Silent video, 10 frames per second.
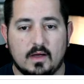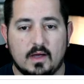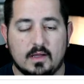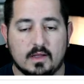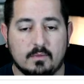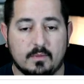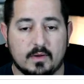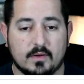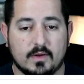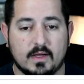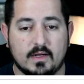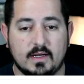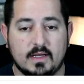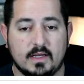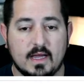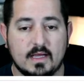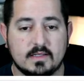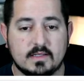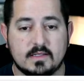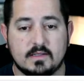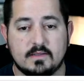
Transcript: And then we want to go ahead and hit yes.